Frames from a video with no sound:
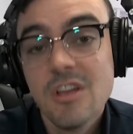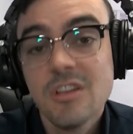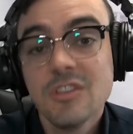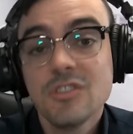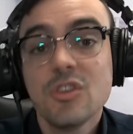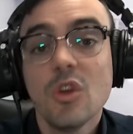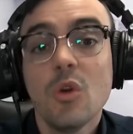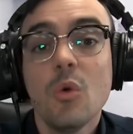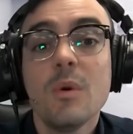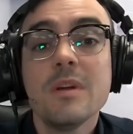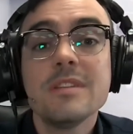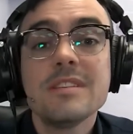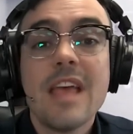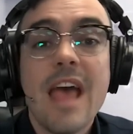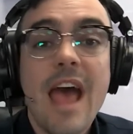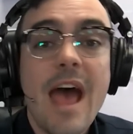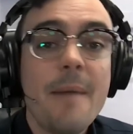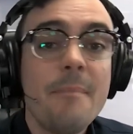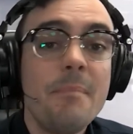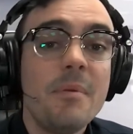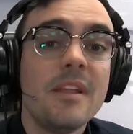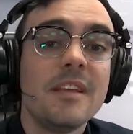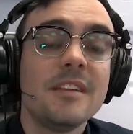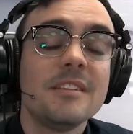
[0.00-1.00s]
So what's
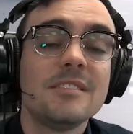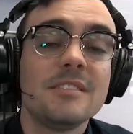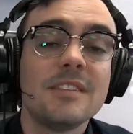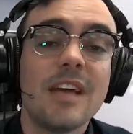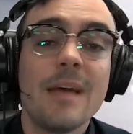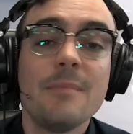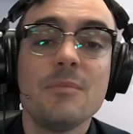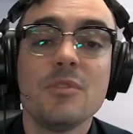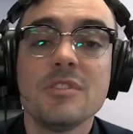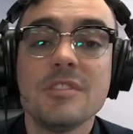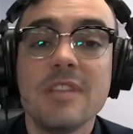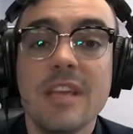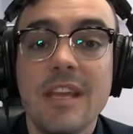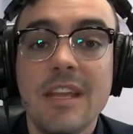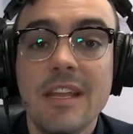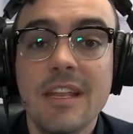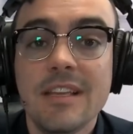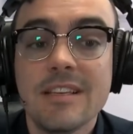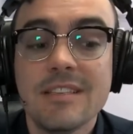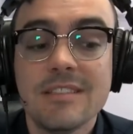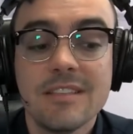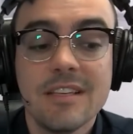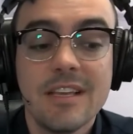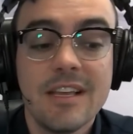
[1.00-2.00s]
happening
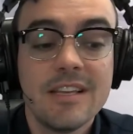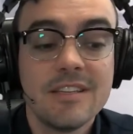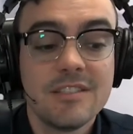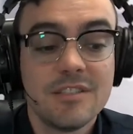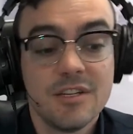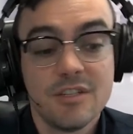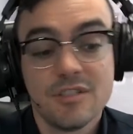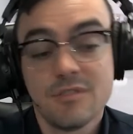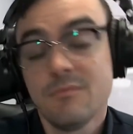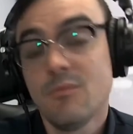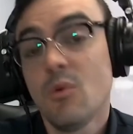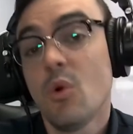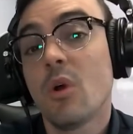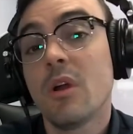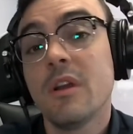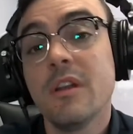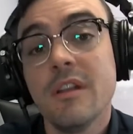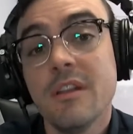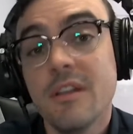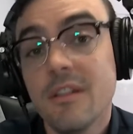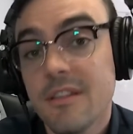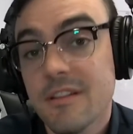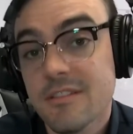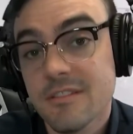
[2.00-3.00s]
simultaneously is there's
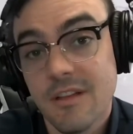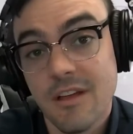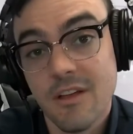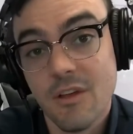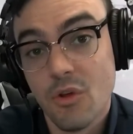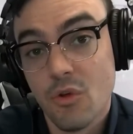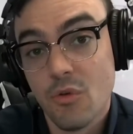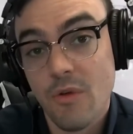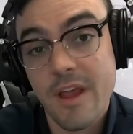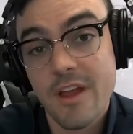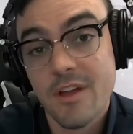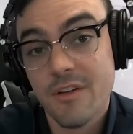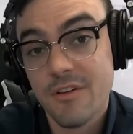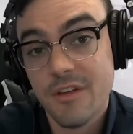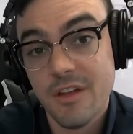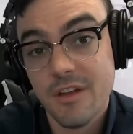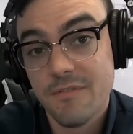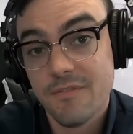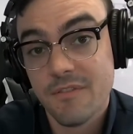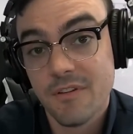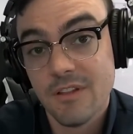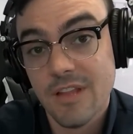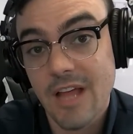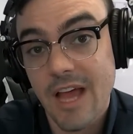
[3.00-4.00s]
more, there's a greater
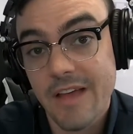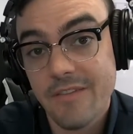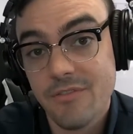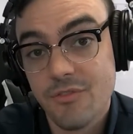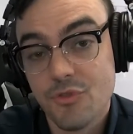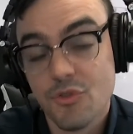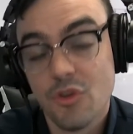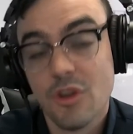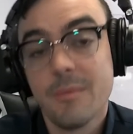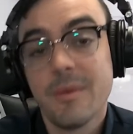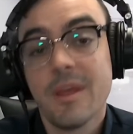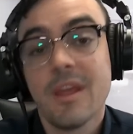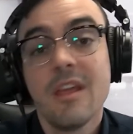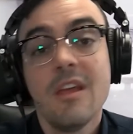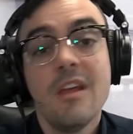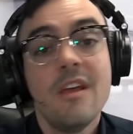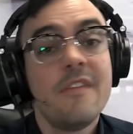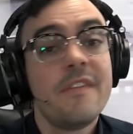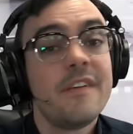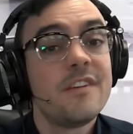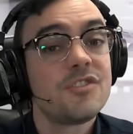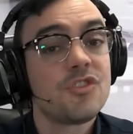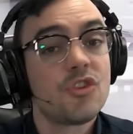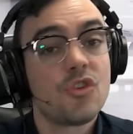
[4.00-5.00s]
need for live streaming.
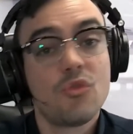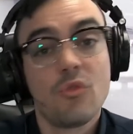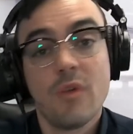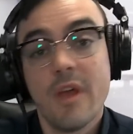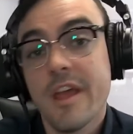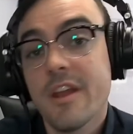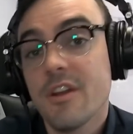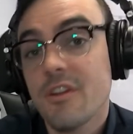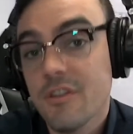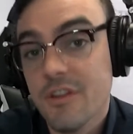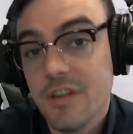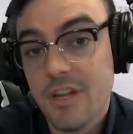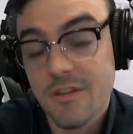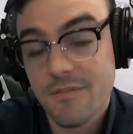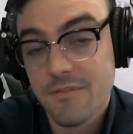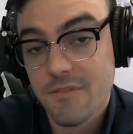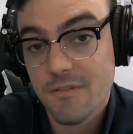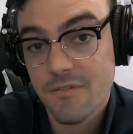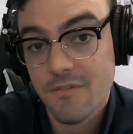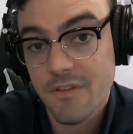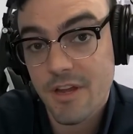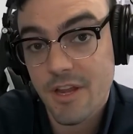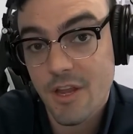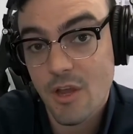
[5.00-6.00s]
There's a greater need
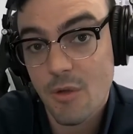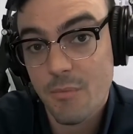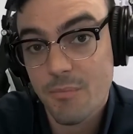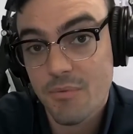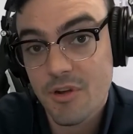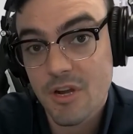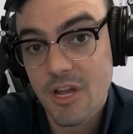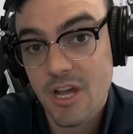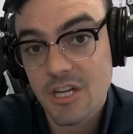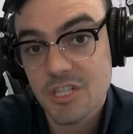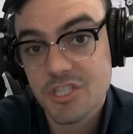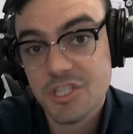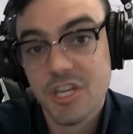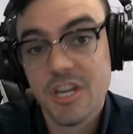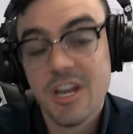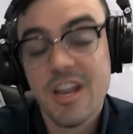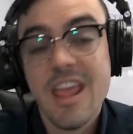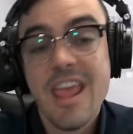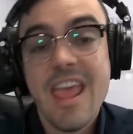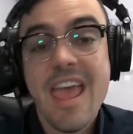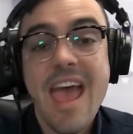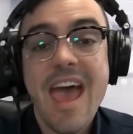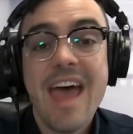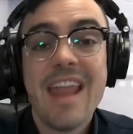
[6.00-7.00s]
for video production.